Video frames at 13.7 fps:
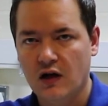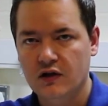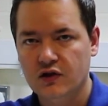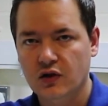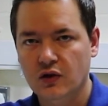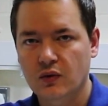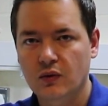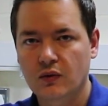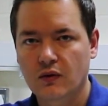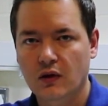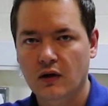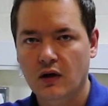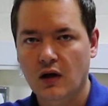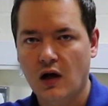two
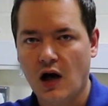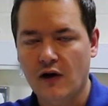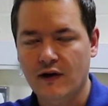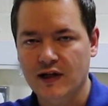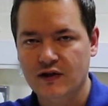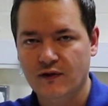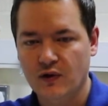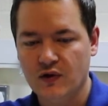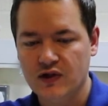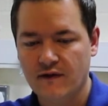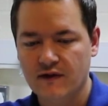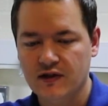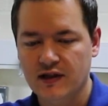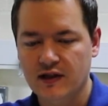R X four
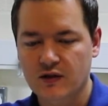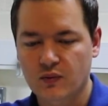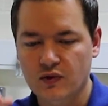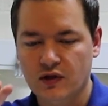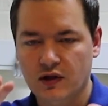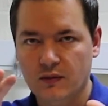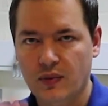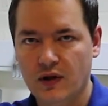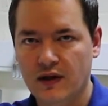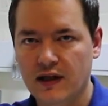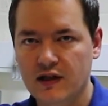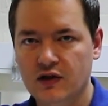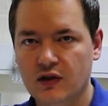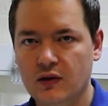seventies was going to put
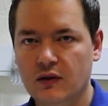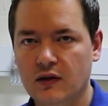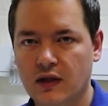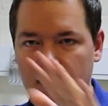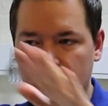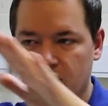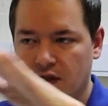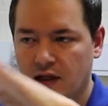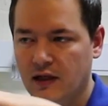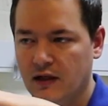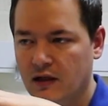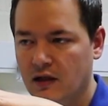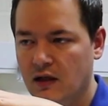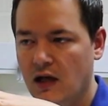these two into
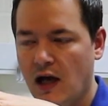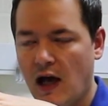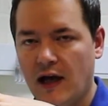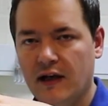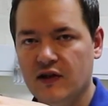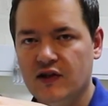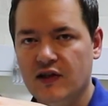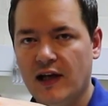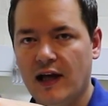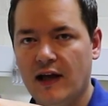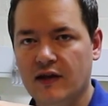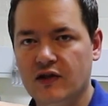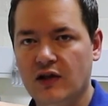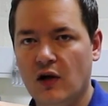here and then sell out
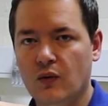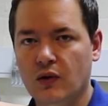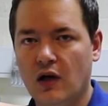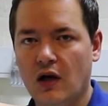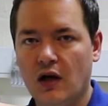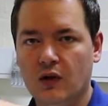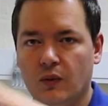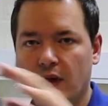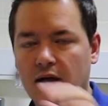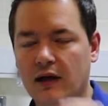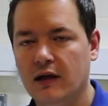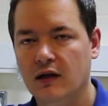this old hardware,